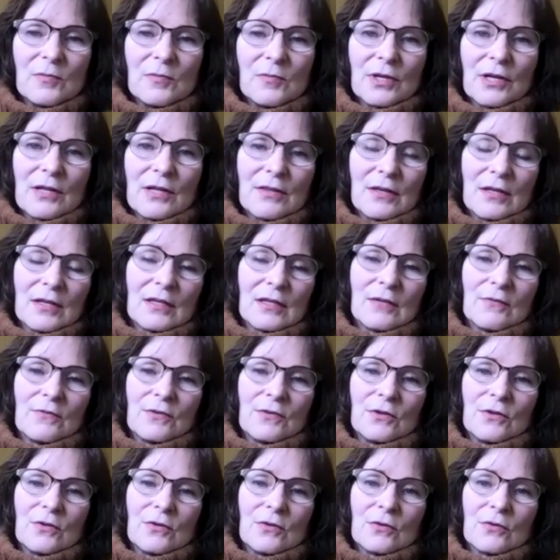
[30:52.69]
But I think if
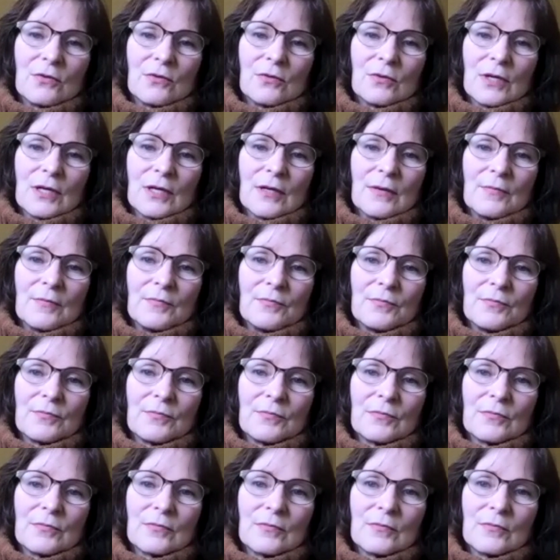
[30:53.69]
you,
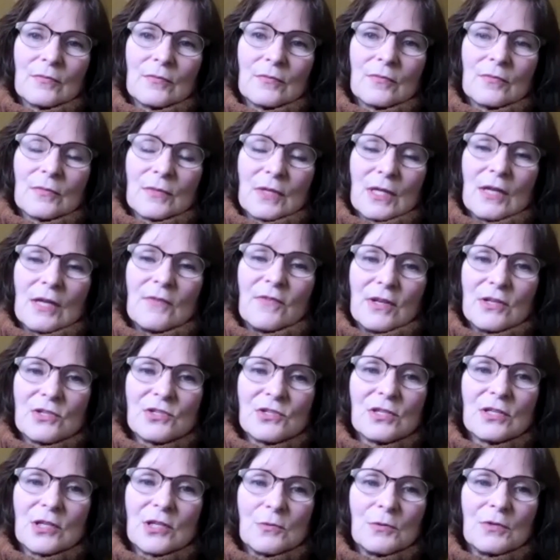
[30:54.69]

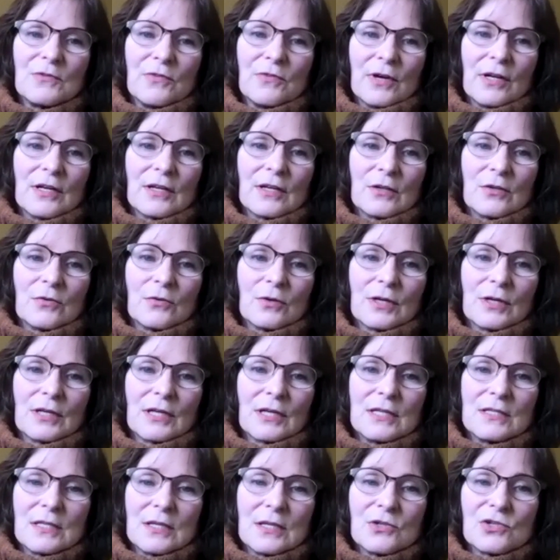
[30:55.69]
eventually you would find a good
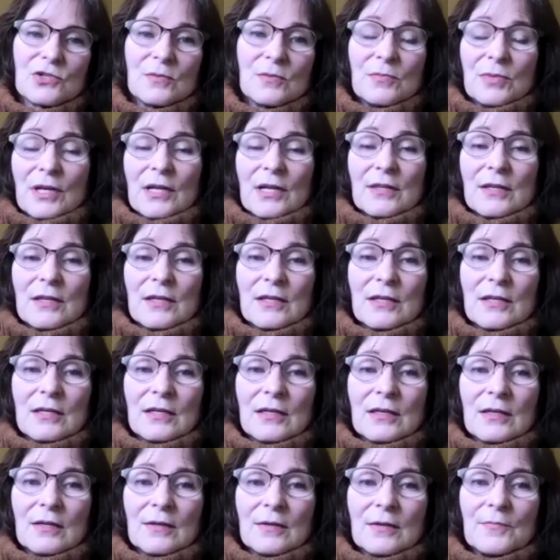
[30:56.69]
organization. But I think,
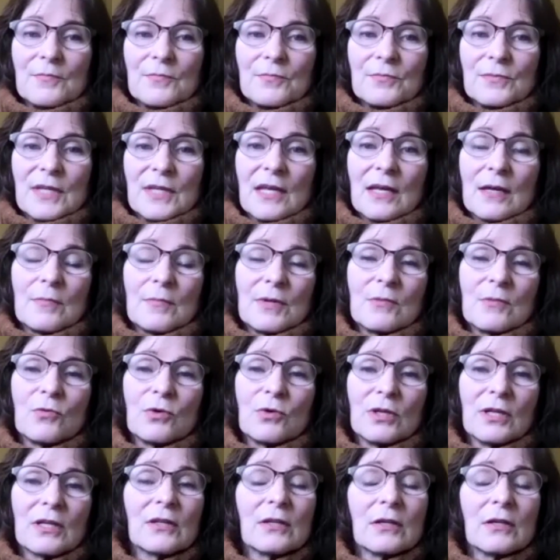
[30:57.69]
be
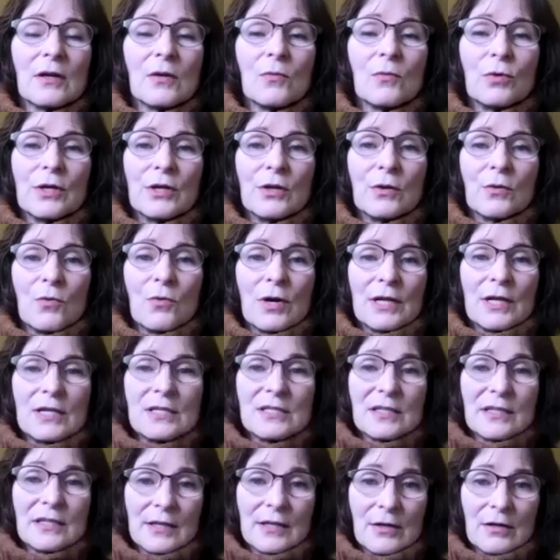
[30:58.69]
really clear on what you're wanting
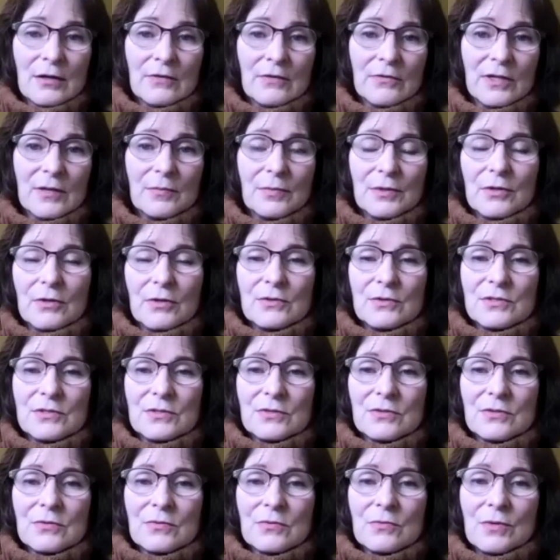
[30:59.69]
to get out of it, but
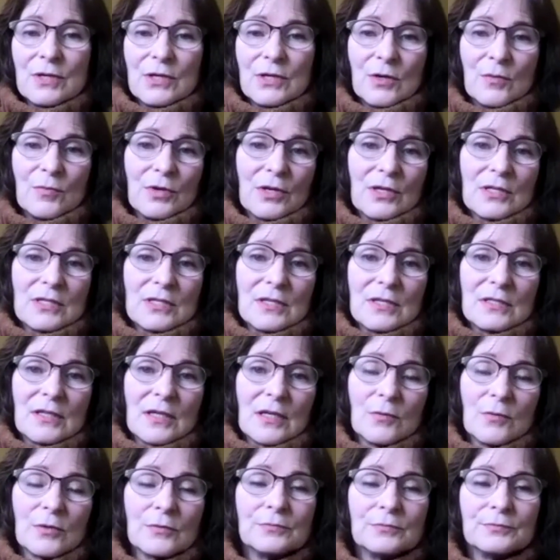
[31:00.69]
also what you're bringing to the
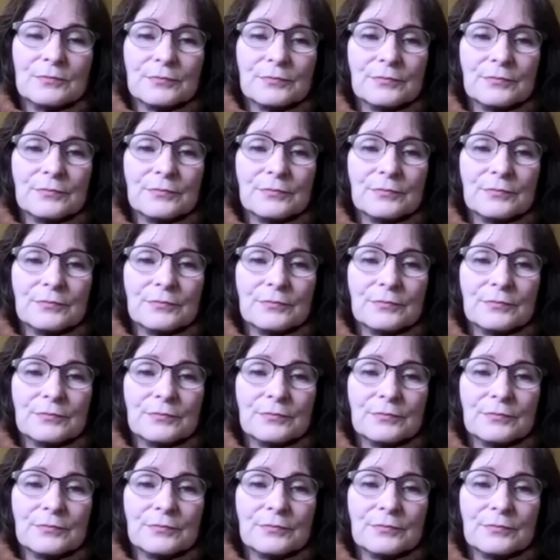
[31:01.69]
table.